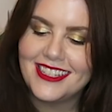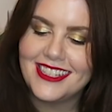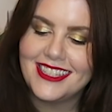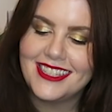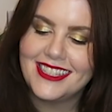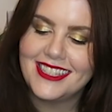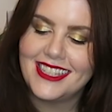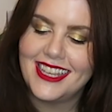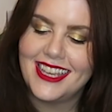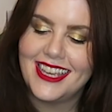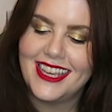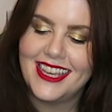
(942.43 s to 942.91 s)

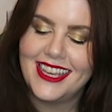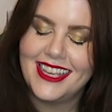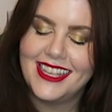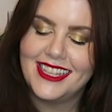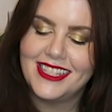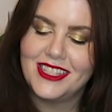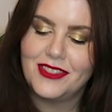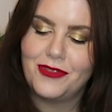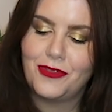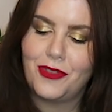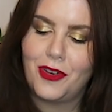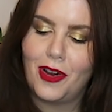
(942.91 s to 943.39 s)
This
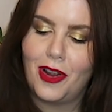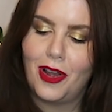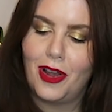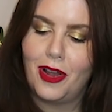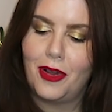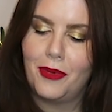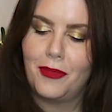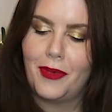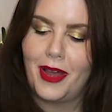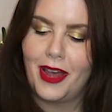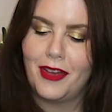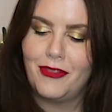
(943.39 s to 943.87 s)
is
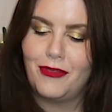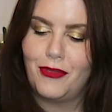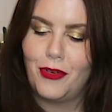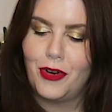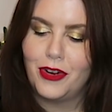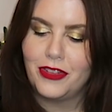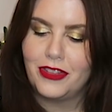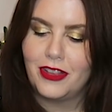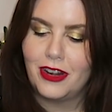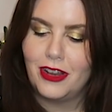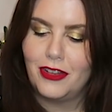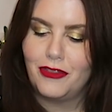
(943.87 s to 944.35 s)
from
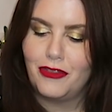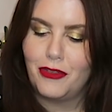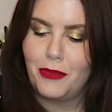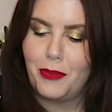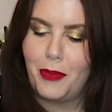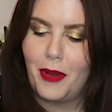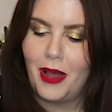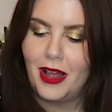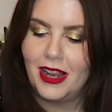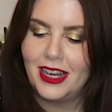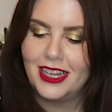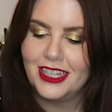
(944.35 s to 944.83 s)
For the Love
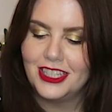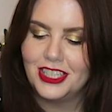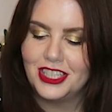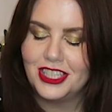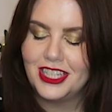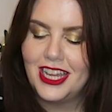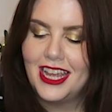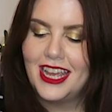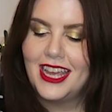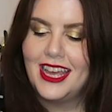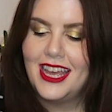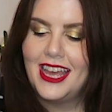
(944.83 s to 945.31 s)
of
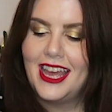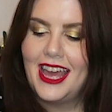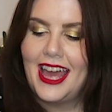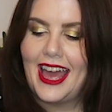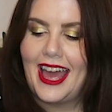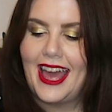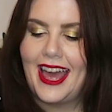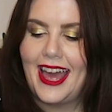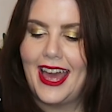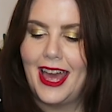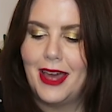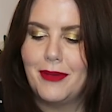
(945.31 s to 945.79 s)
Polish.
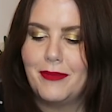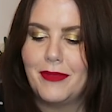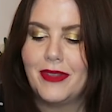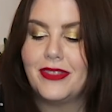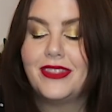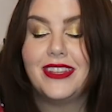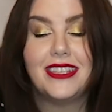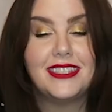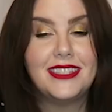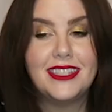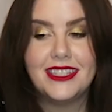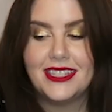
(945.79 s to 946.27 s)

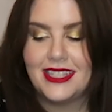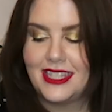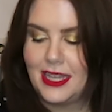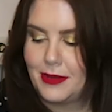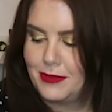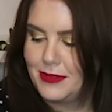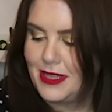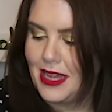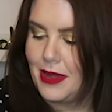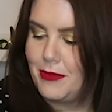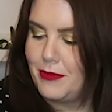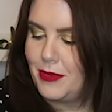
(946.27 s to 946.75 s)
This is
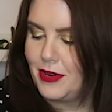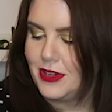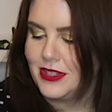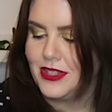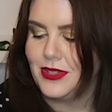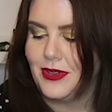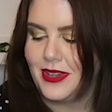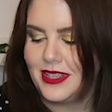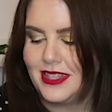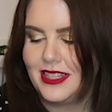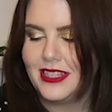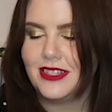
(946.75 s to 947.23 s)
September,
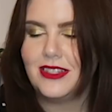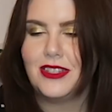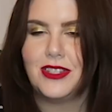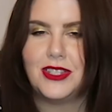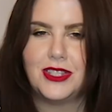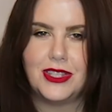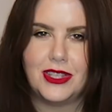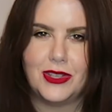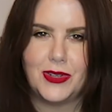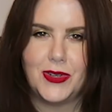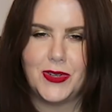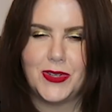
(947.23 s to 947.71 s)
so I think the
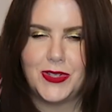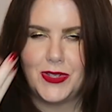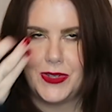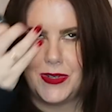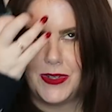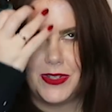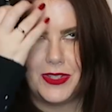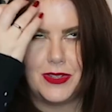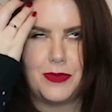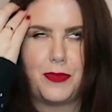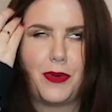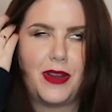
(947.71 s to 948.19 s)

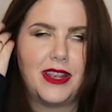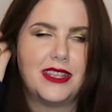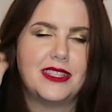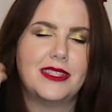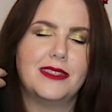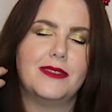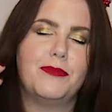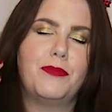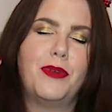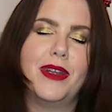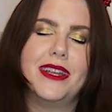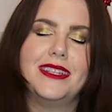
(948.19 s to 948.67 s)
Sorcerers
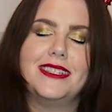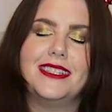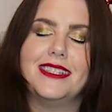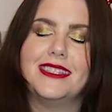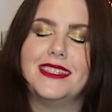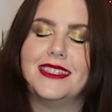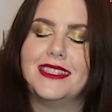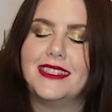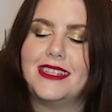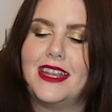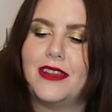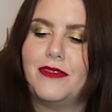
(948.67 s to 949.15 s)

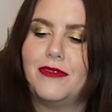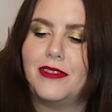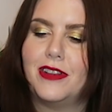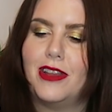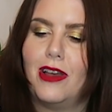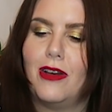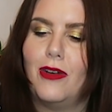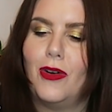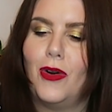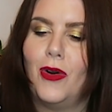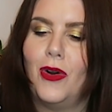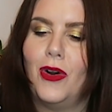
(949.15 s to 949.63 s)
Apprentice is
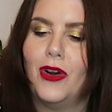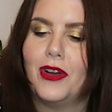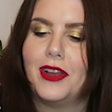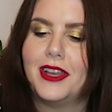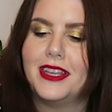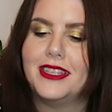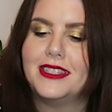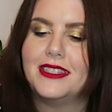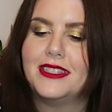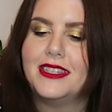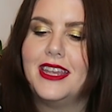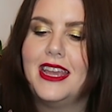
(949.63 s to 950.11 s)
definitely out
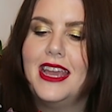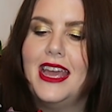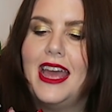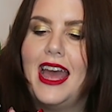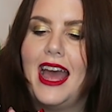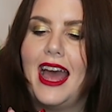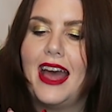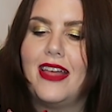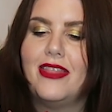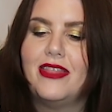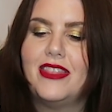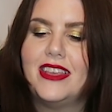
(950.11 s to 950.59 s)
August.
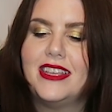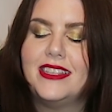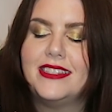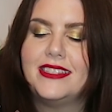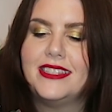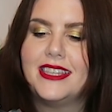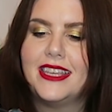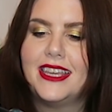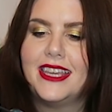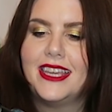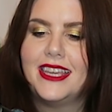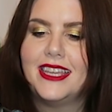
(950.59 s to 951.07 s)
And
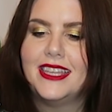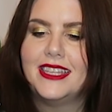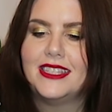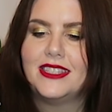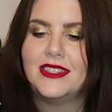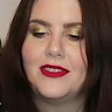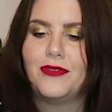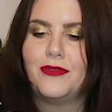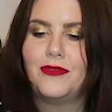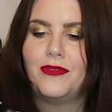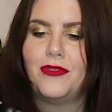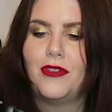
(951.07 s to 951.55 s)
this
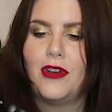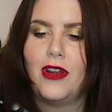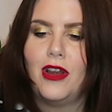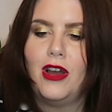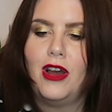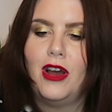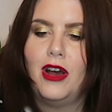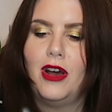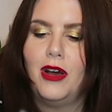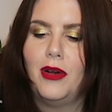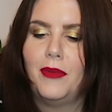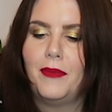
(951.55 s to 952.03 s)
is
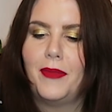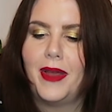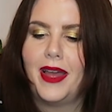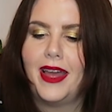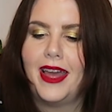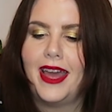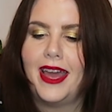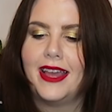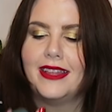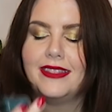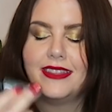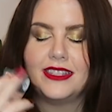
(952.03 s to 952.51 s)
from,
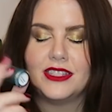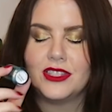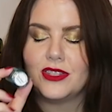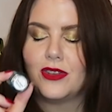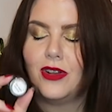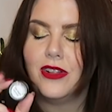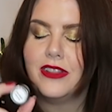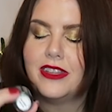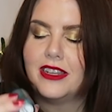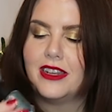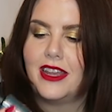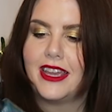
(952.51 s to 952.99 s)
this is
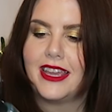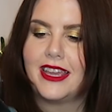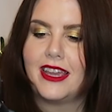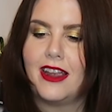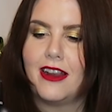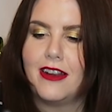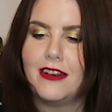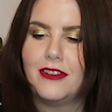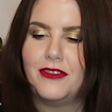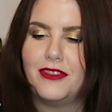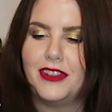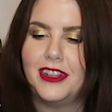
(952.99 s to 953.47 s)
called the Night
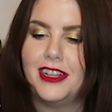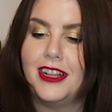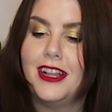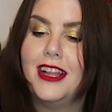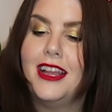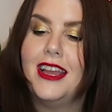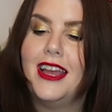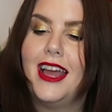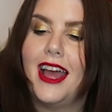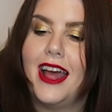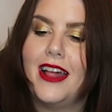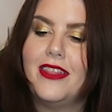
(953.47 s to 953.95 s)

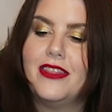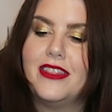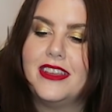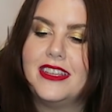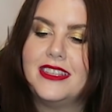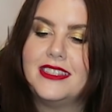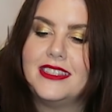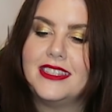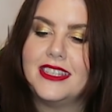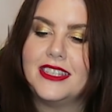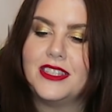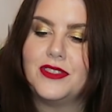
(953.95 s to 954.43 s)
Carnival, and
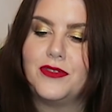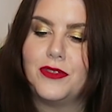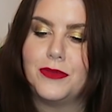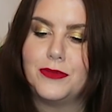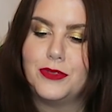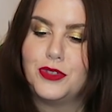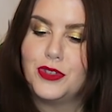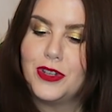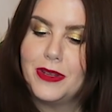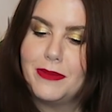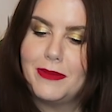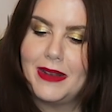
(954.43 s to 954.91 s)
this is
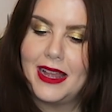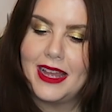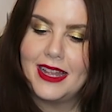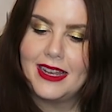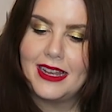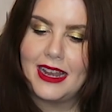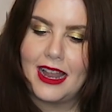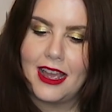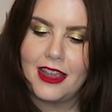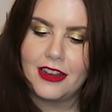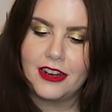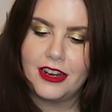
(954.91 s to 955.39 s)
from
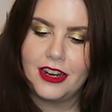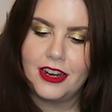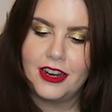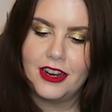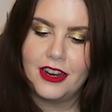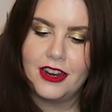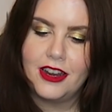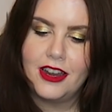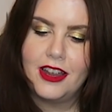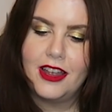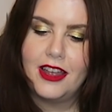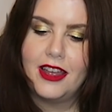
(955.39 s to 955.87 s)
Dreamland
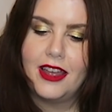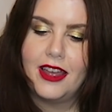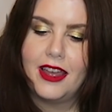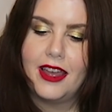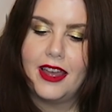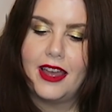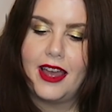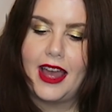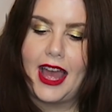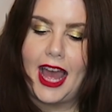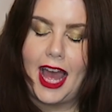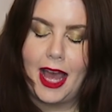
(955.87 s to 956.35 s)
Lacquer.
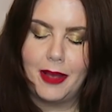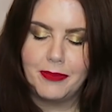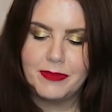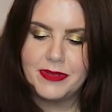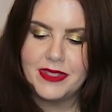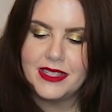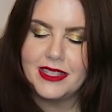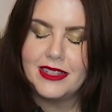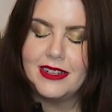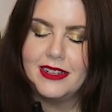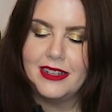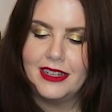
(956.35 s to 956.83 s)

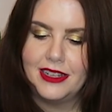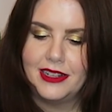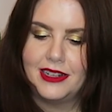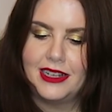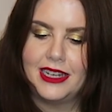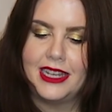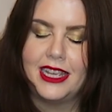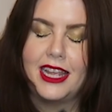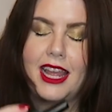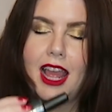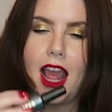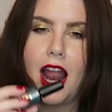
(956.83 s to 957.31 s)

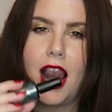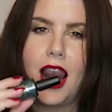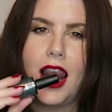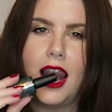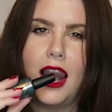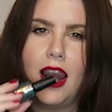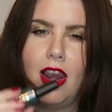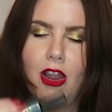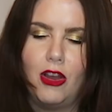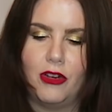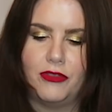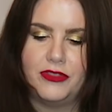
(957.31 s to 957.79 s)
Absolutely
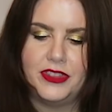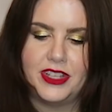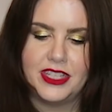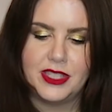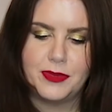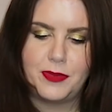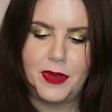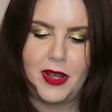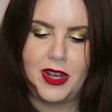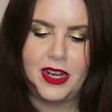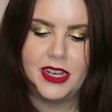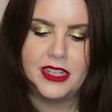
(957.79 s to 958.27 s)
love
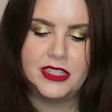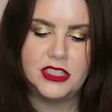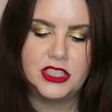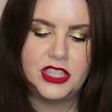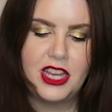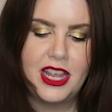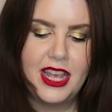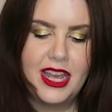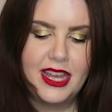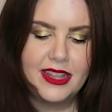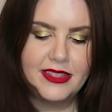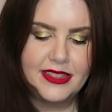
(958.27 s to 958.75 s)
this
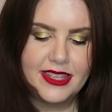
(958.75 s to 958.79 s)
polish.